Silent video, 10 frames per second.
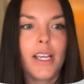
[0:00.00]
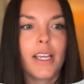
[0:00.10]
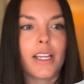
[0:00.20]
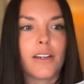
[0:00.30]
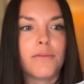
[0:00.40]

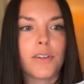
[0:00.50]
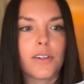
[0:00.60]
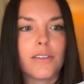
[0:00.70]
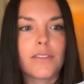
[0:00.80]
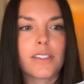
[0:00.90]
It
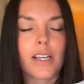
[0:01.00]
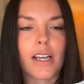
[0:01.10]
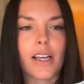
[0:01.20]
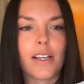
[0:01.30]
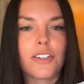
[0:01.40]
involves
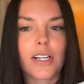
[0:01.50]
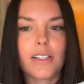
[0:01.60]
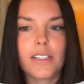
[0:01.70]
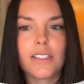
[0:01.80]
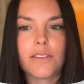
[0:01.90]
a
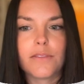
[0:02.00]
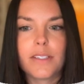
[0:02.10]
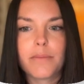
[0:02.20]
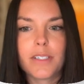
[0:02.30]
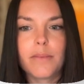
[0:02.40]
checklist of
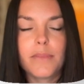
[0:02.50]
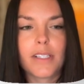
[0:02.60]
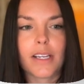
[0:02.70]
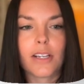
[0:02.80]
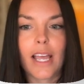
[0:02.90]
symptoms
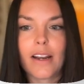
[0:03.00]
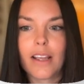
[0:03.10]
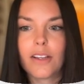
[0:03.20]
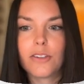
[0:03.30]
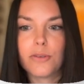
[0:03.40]
like
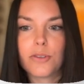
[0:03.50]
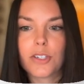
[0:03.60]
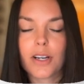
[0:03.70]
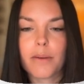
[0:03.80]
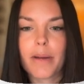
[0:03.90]
headache,
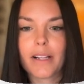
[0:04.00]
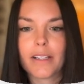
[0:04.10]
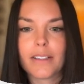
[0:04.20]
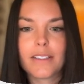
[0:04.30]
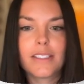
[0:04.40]
nausea,
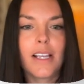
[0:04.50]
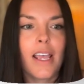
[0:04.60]
balance.